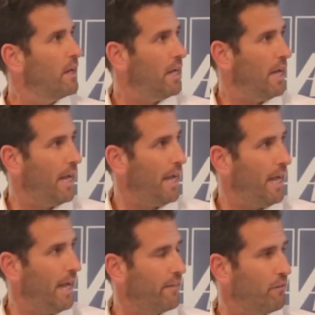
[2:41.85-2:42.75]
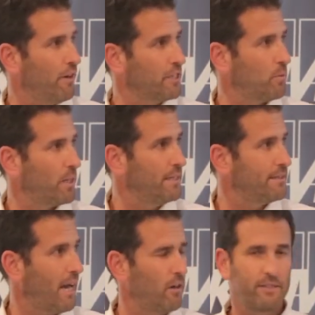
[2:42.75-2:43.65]
The first one is
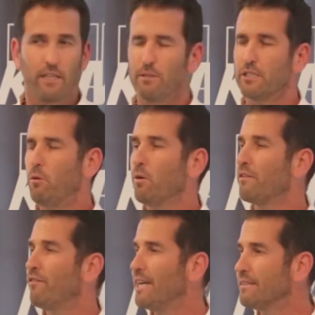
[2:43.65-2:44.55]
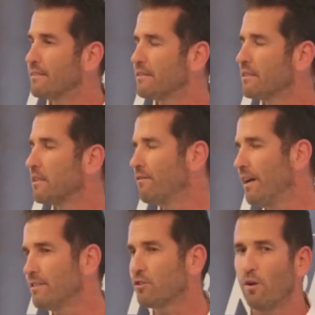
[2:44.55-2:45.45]
IoT bespoke events,
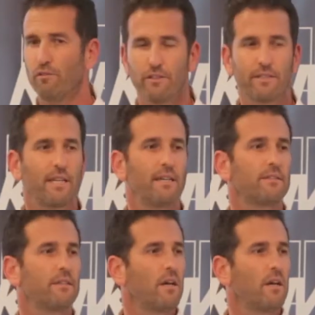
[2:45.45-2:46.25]
conferences.